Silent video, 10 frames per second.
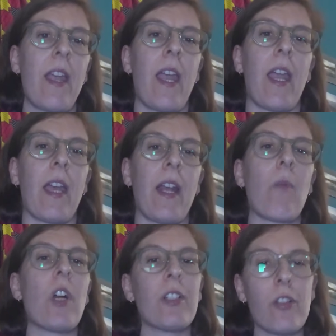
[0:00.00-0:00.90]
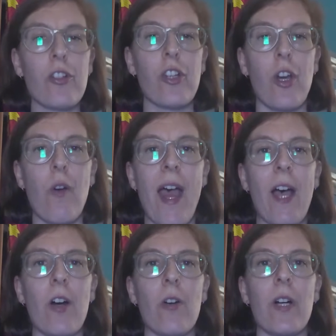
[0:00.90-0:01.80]
and I wanted to show
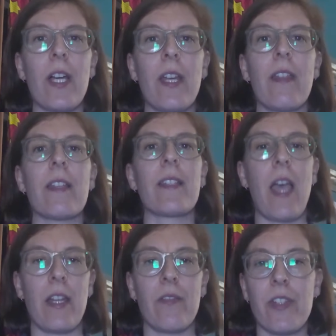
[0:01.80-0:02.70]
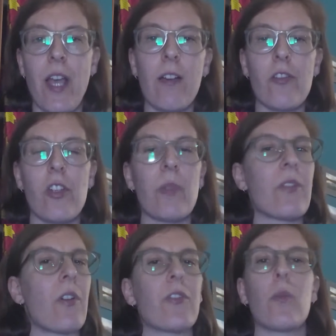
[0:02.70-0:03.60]
how this kind of scholarship
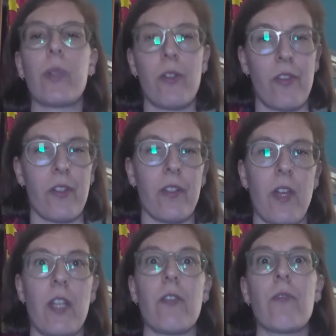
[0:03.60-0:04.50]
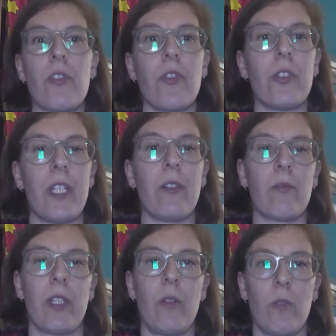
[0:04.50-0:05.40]
is also personal and useful in the
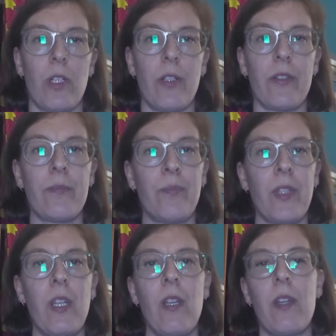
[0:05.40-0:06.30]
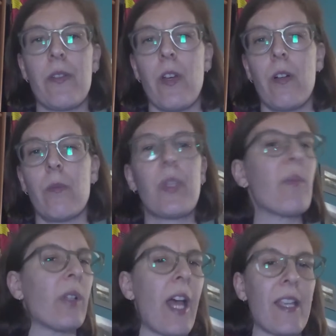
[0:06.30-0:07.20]
real world. So
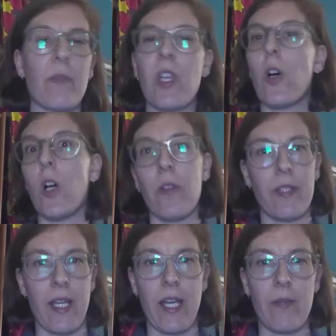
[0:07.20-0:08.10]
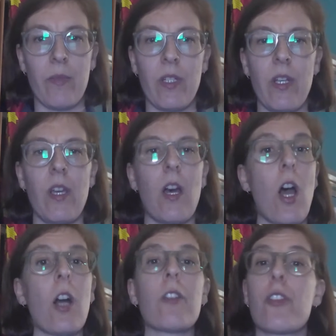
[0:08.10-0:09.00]
people ask me all the time,
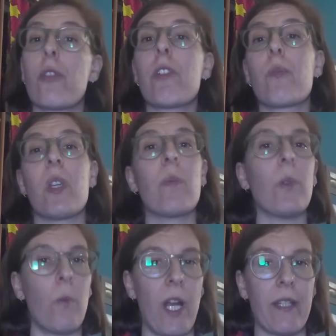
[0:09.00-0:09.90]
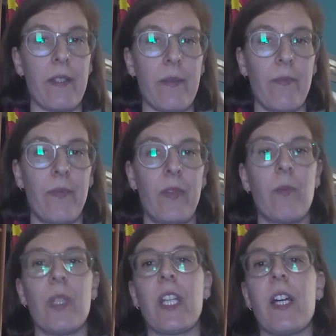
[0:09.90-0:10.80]
are Jewish people white?
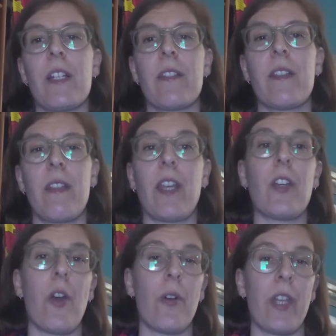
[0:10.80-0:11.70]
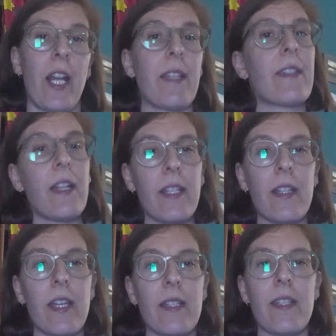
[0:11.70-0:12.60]
Because they know that I study
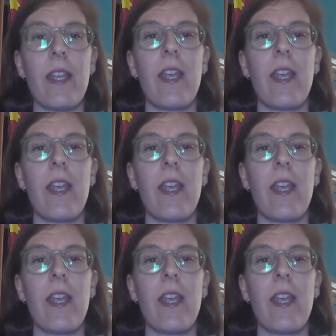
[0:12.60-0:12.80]
this